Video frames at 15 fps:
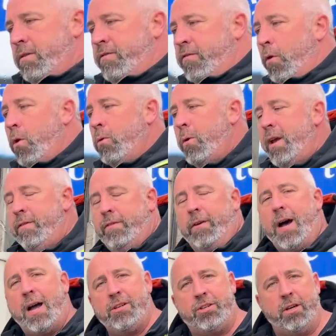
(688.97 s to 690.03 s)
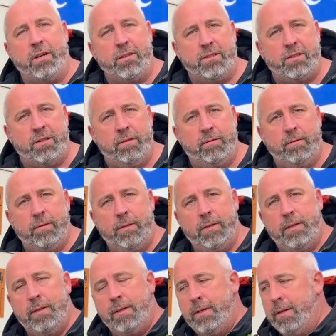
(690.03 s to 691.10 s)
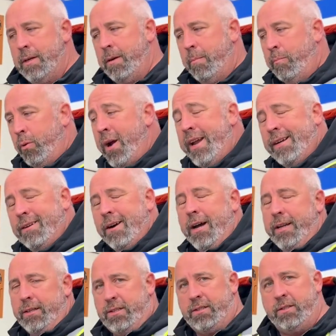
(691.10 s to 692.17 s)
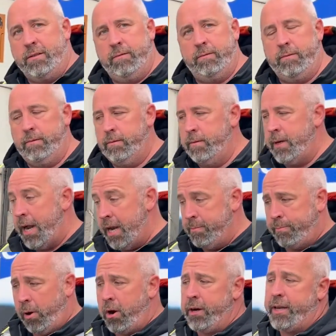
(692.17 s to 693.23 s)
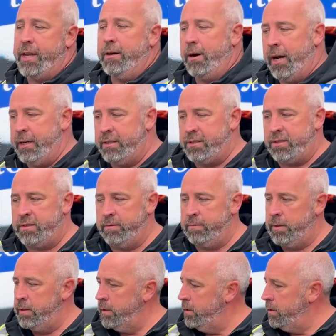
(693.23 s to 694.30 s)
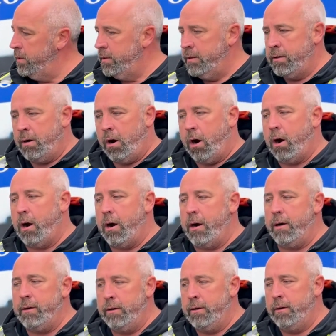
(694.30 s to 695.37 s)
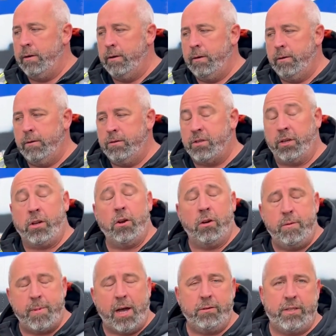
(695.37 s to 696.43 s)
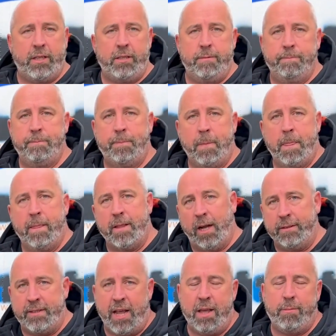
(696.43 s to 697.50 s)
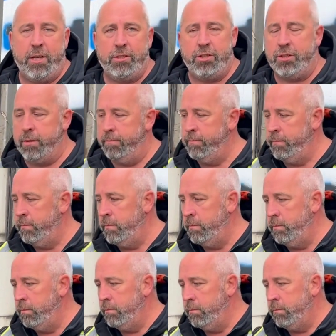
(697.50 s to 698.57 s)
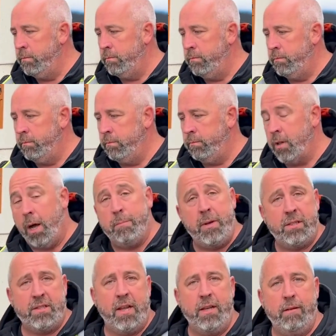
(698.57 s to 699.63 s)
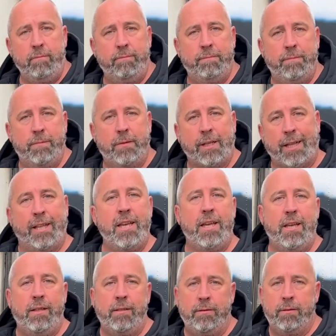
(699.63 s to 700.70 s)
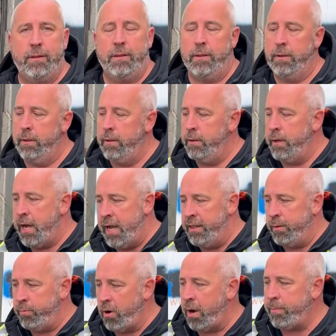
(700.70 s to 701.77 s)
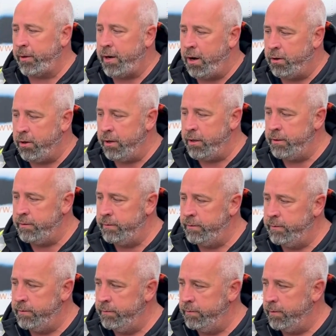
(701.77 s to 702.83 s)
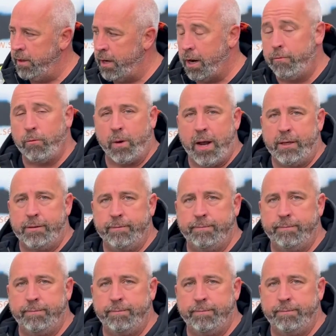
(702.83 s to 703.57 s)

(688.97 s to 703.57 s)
four-way flashers, brake lights, and parking lights are securely mounted, not damaged, not missing, clean, and the proper color of red.